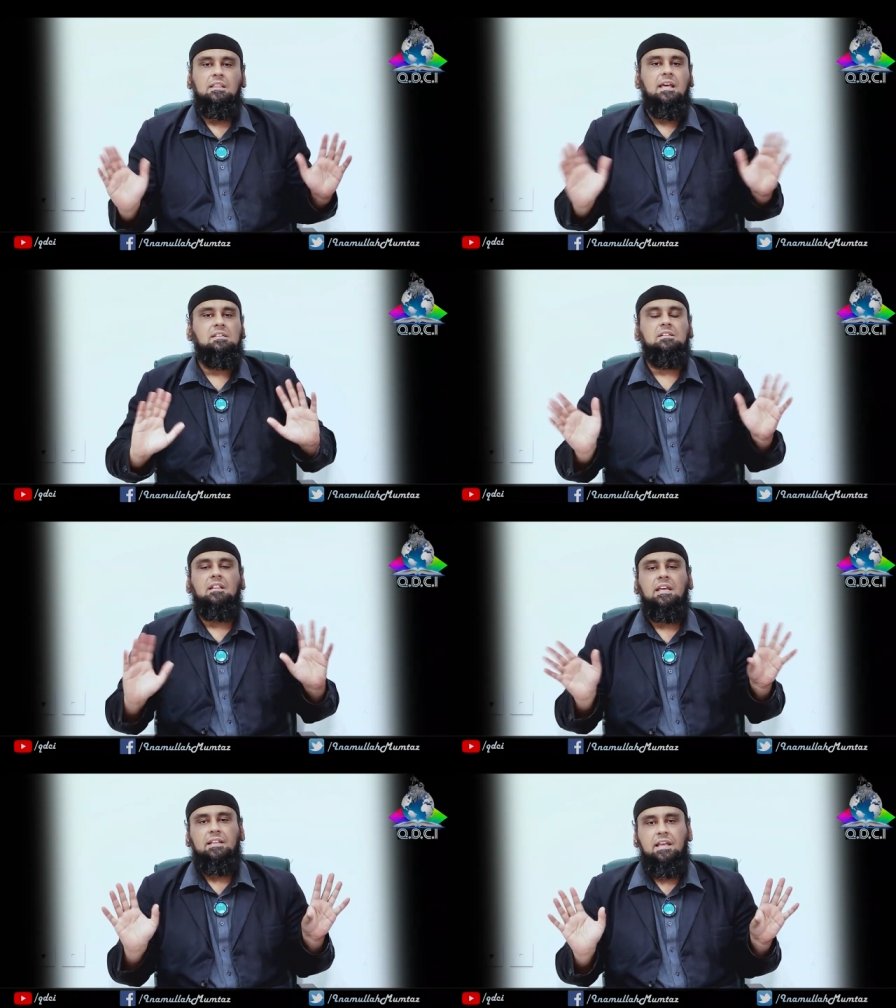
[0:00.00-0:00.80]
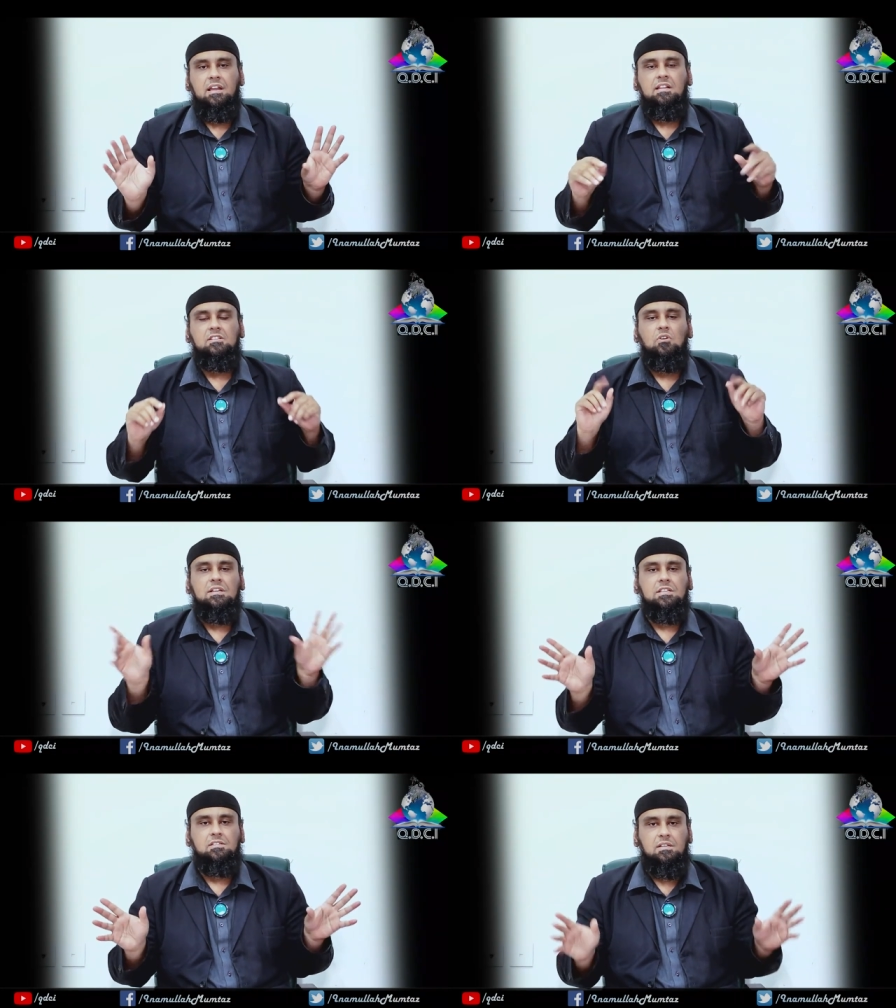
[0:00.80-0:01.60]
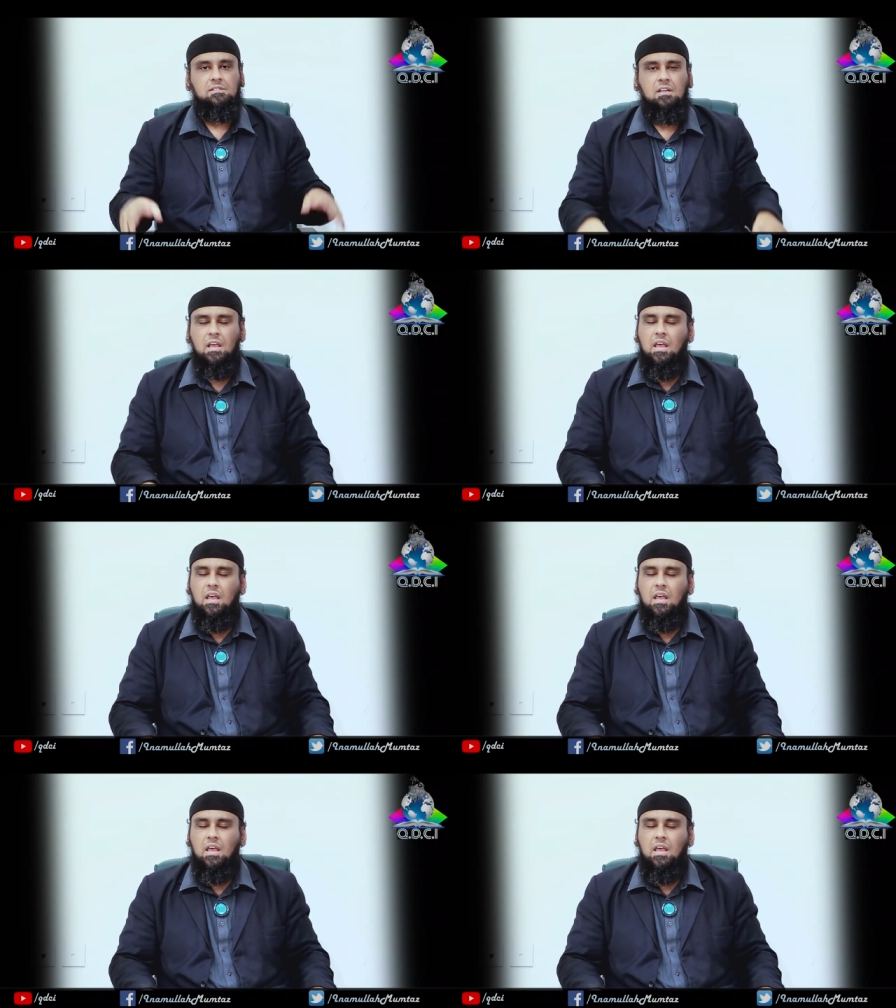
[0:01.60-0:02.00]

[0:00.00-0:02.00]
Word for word: there is nothing there. There is no existence.